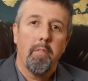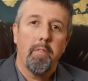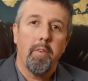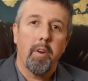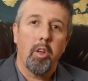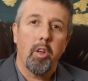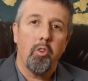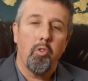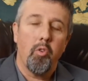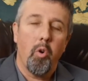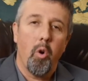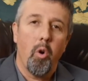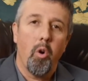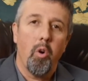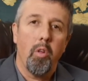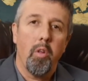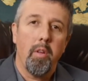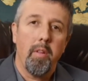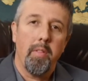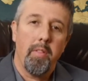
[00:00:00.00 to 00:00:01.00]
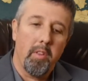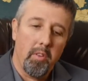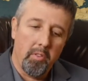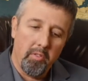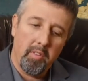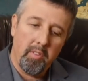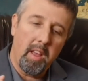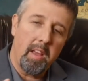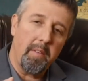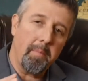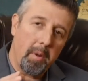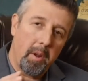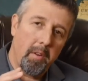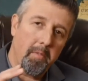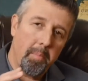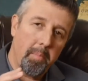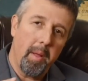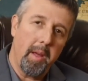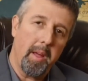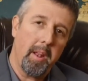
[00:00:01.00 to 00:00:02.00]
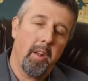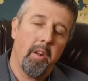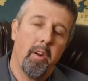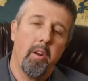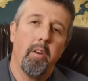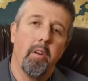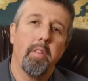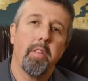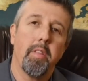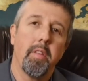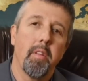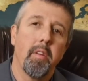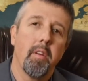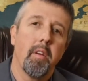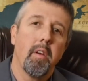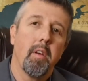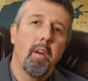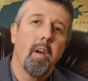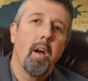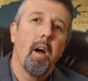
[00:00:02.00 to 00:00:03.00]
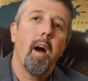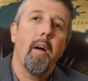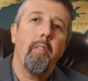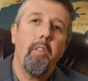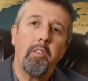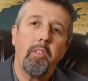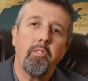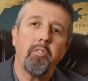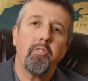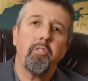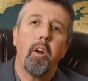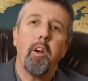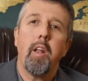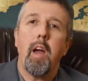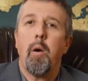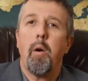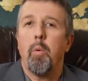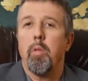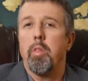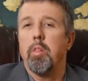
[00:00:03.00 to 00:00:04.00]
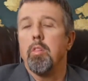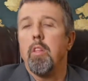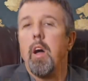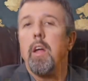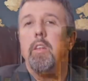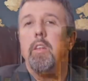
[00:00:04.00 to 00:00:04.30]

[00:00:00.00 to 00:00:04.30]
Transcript: for control and the enslavement of planet Earth. I'd like to start out with